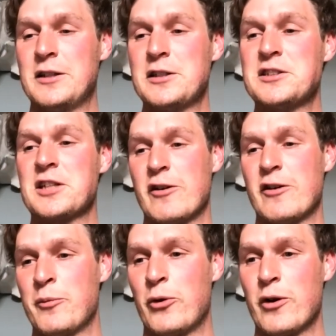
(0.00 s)
discover
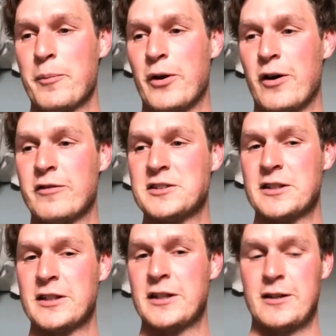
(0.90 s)
more, but
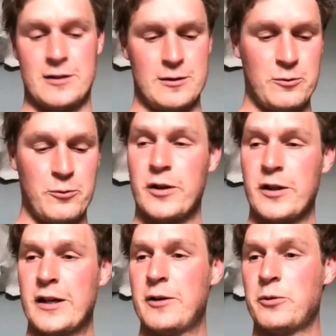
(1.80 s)
obviously
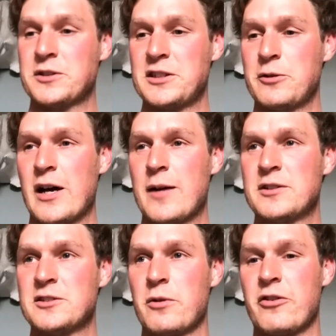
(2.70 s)
we'll see what
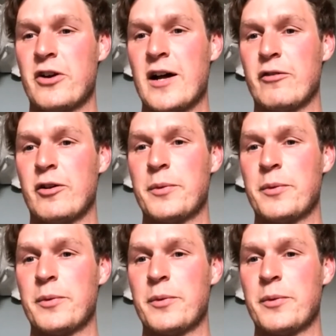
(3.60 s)
happens with travel.